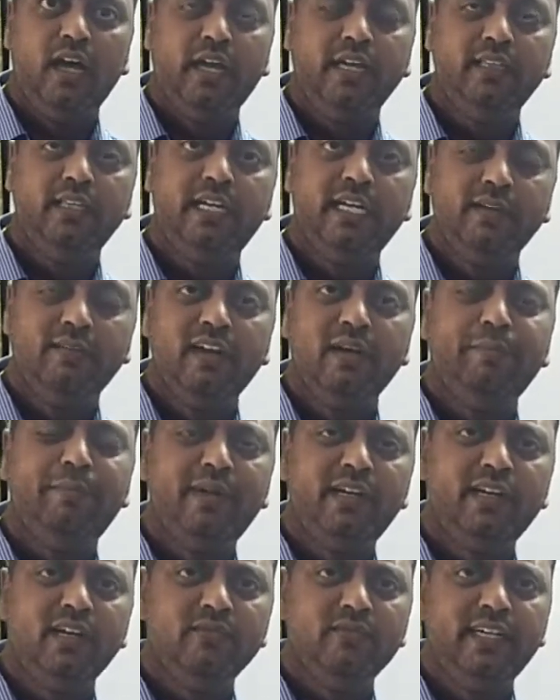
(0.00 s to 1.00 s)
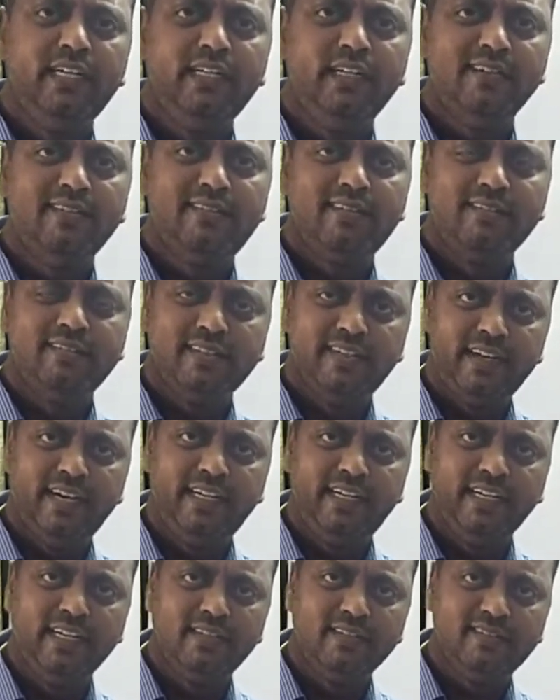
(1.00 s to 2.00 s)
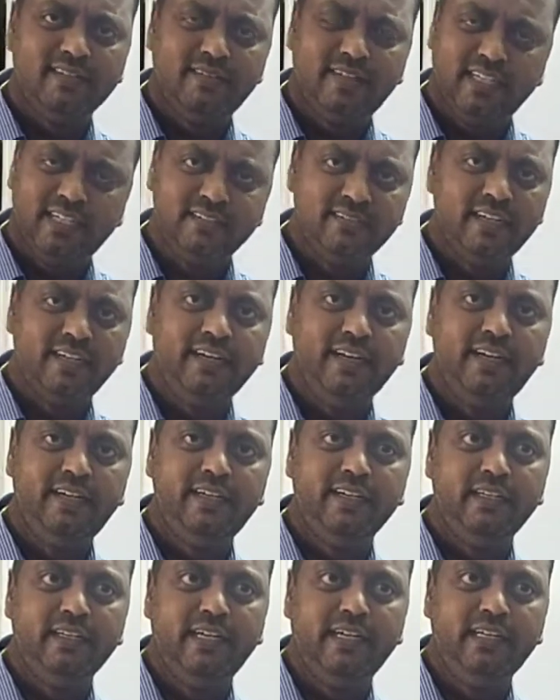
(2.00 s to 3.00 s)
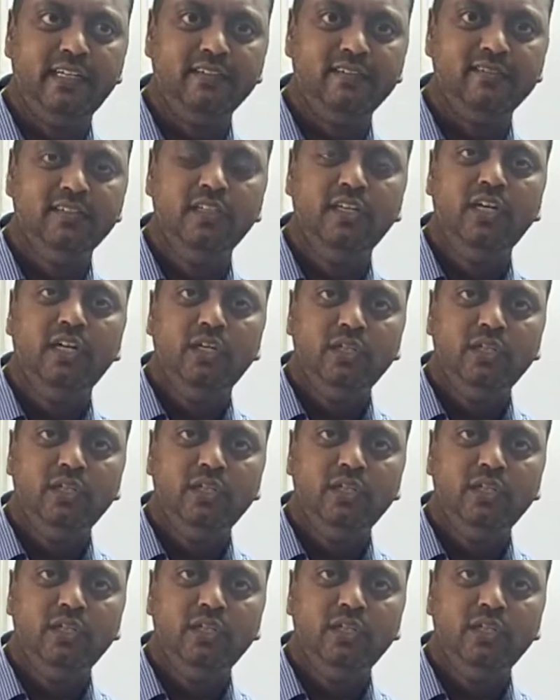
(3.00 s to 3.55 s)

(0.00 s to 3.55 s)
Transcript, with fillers: in the development of the industries in 1970s and 1980s.